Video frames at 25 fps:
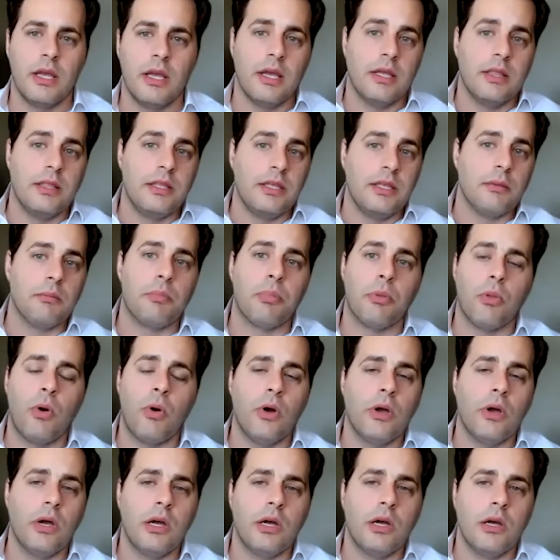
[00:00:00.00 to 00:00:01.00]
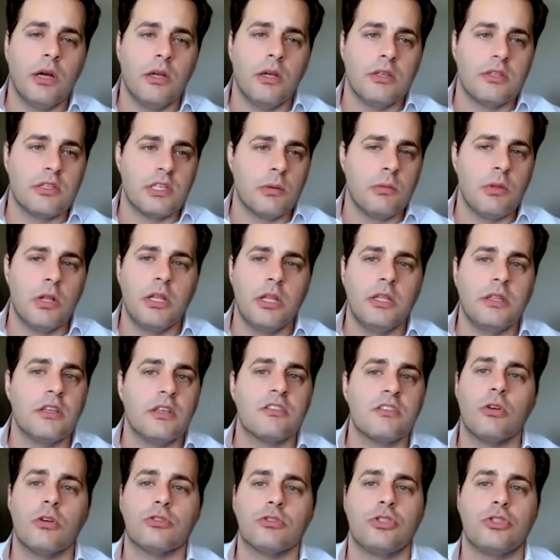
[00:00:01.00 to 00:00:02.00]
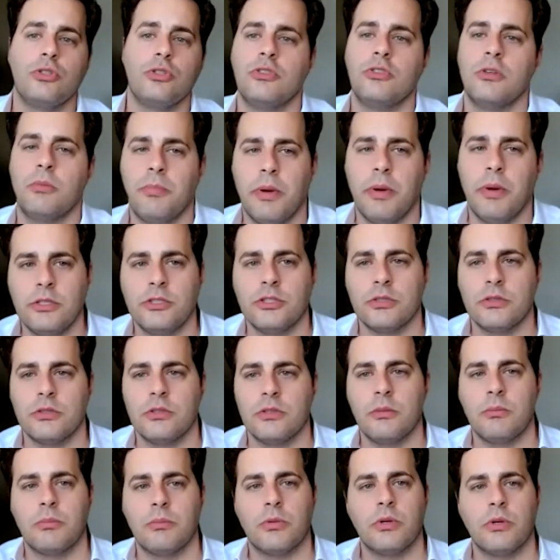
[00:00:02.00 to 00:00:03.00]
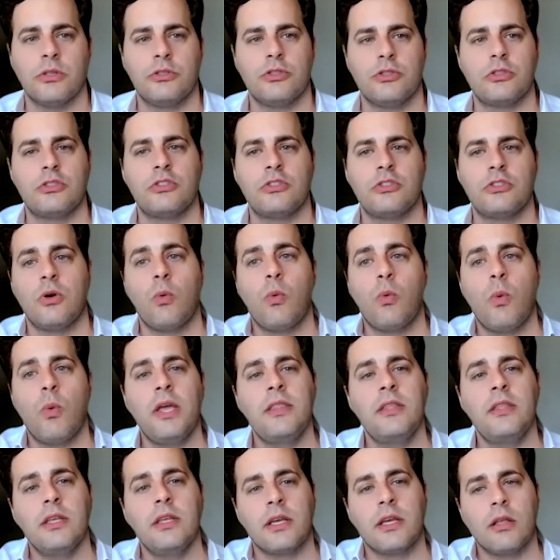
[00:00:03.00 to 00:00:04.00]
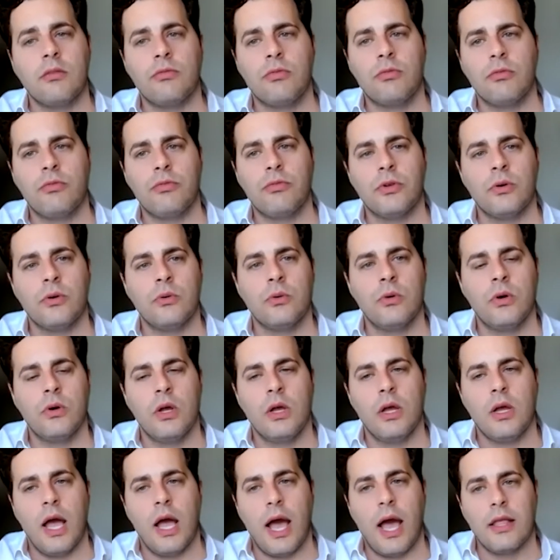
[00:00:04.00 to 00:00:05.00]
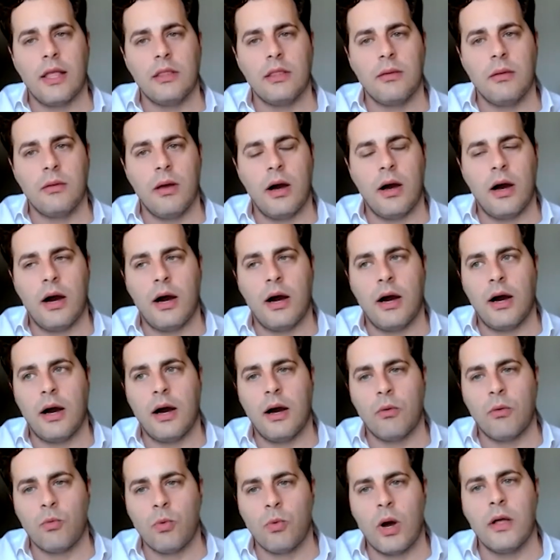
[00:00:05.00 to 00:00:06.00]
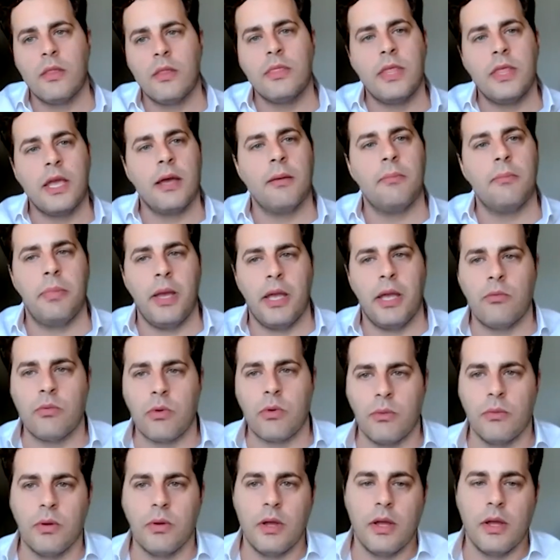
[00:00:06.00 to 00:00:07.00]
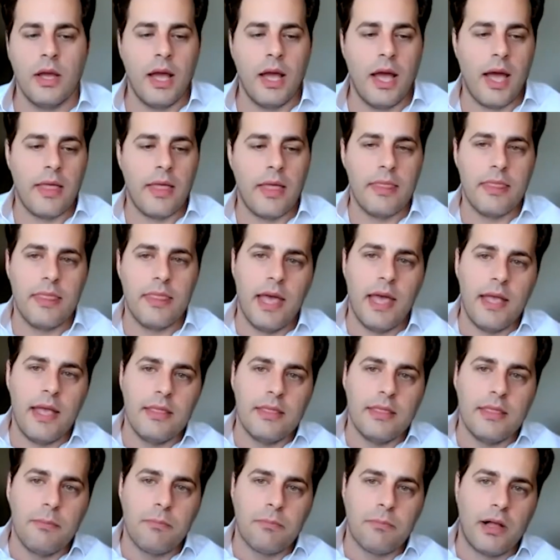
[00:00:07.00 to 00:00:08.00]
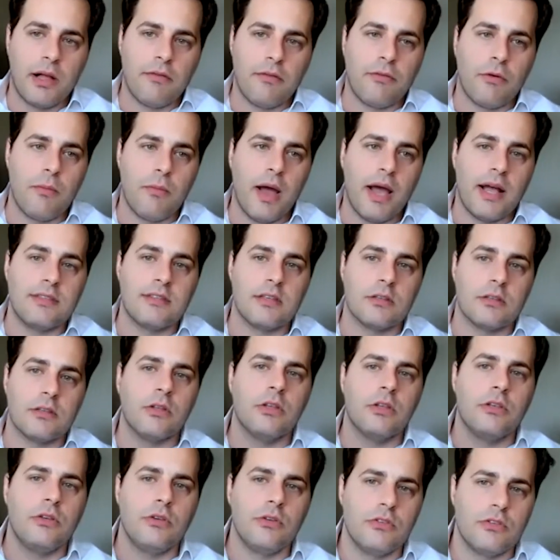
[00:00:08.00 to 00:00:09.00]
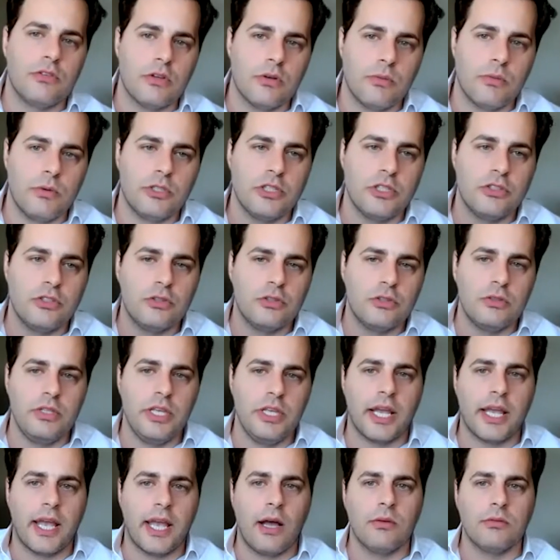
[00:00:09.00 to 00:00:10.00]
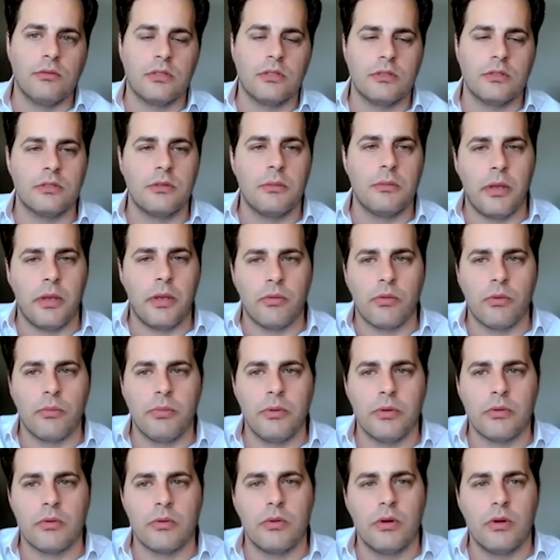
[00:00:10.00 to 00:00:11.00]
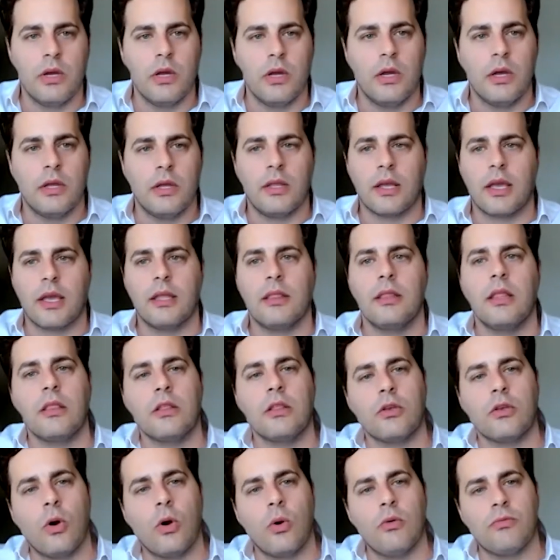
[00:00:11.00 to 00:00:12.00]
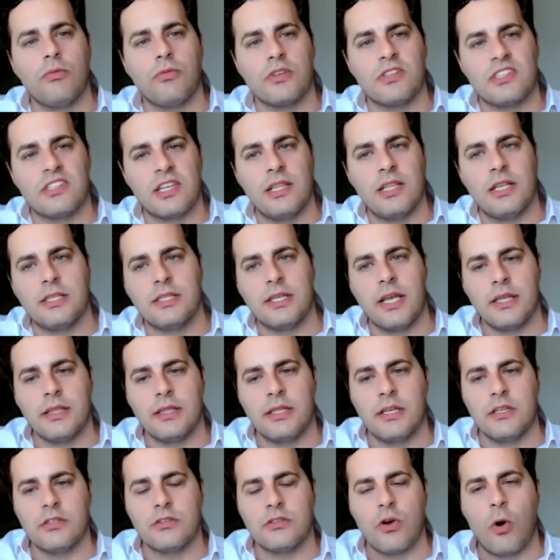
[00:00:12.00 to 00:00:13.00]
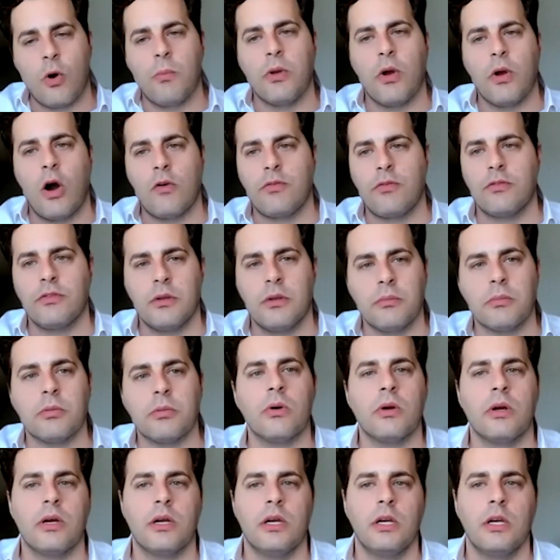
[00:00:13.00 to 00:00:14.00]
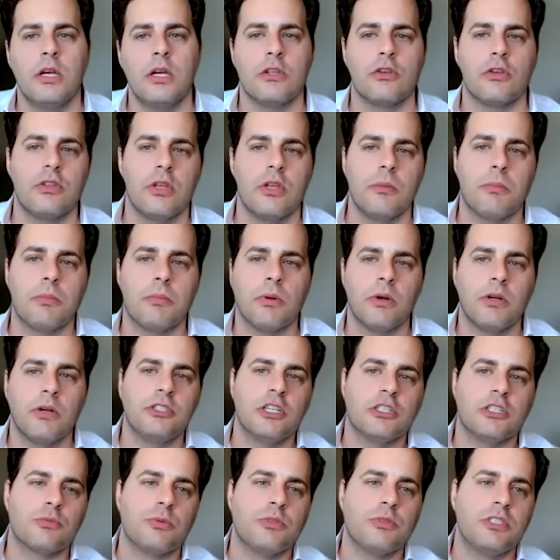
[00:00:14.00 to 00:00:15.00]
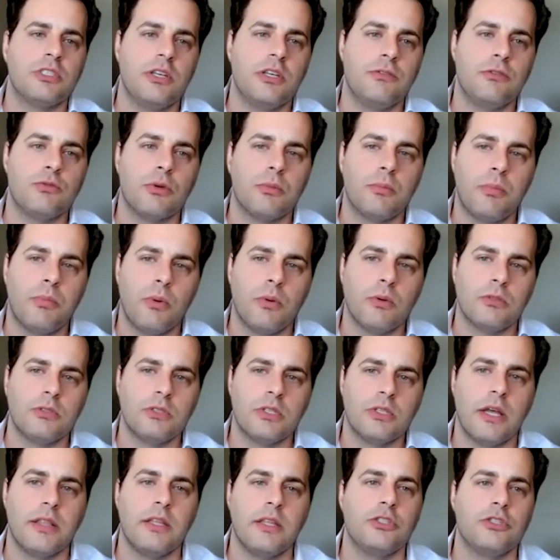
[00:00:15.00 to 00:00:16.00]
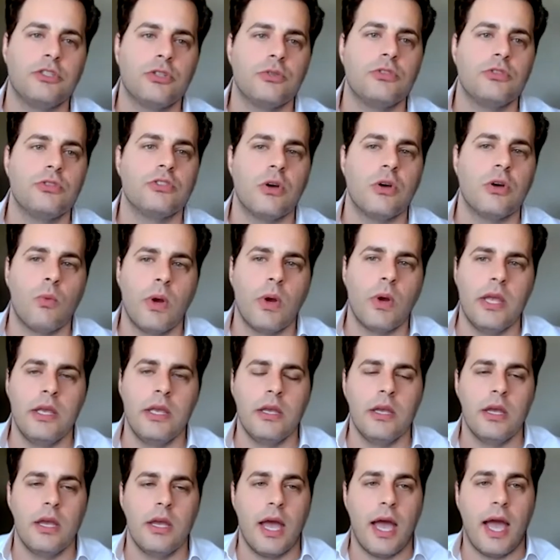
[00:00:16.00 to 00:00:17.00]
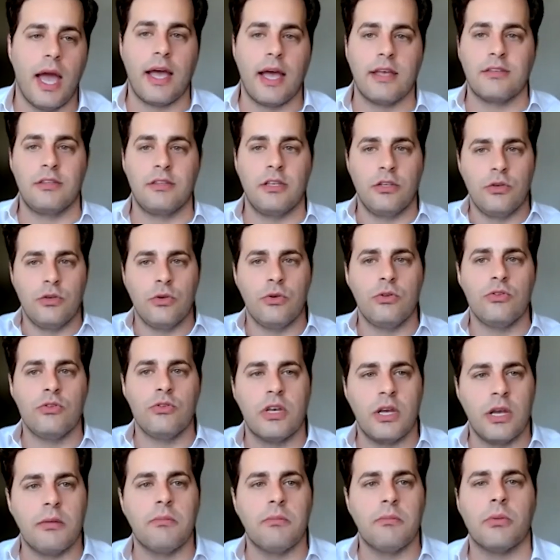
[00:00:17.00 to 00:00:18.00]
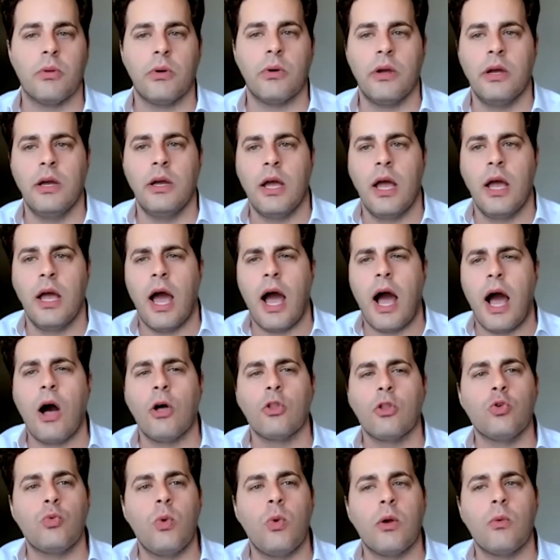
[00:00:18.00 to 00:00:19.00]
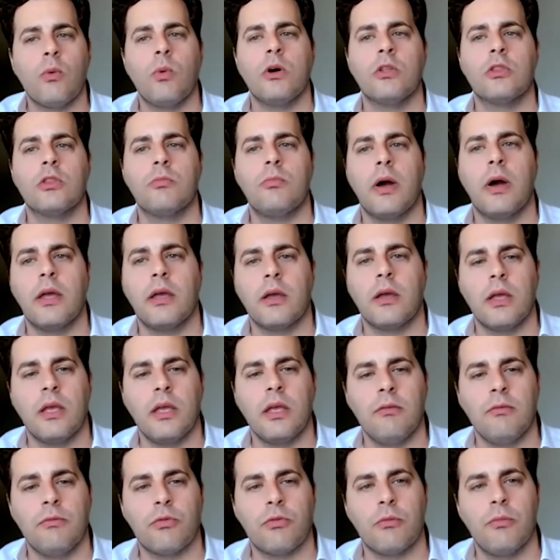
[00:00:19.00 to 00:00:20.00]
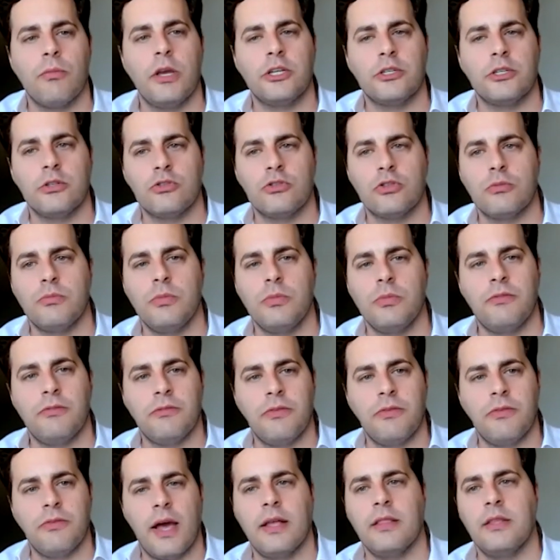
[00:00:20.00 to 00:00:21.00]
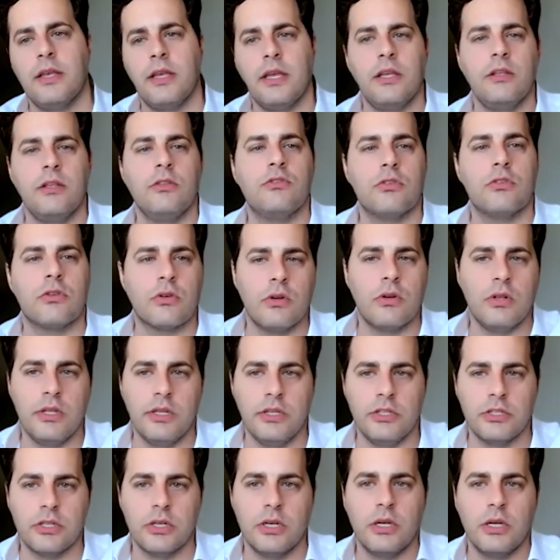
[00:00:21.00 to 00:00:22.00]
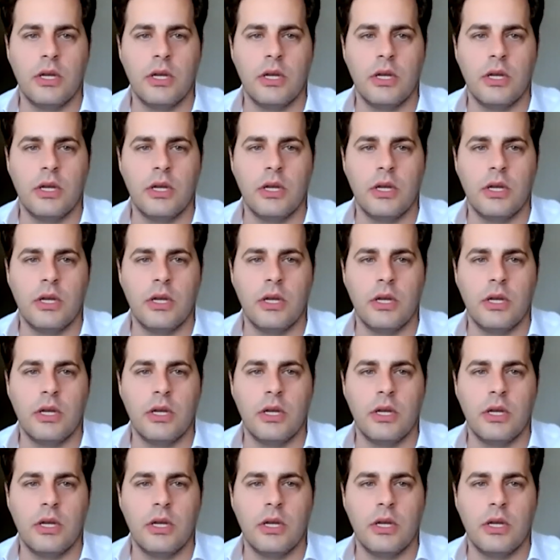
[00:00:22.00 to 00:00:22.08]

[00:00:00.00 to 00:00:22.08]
The employer, similarly, does not choose a pension. The employer chooses a way that they can fulfill and uh, run their payroll. And then the platform adds another user, which is the accountant, the payroll bureau, that can then go and facilitate this on behalf of the employer. But the employer just receives reports and it chooses a way as the user employer, how do I want my information to be fed into Collegia?